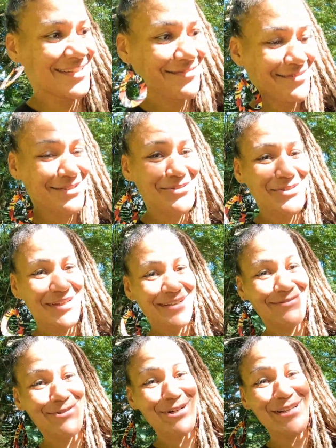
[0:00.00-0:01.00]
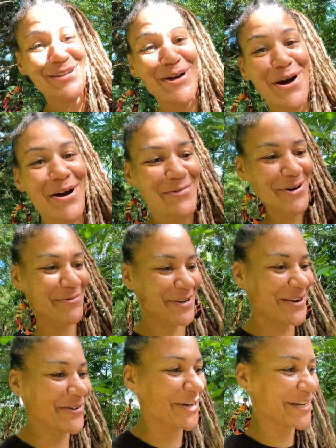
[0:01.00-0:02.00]
If you would know what
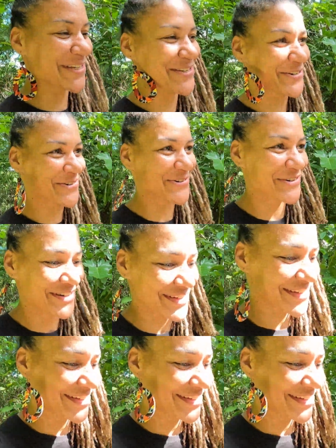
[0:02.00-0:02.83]
we're going through.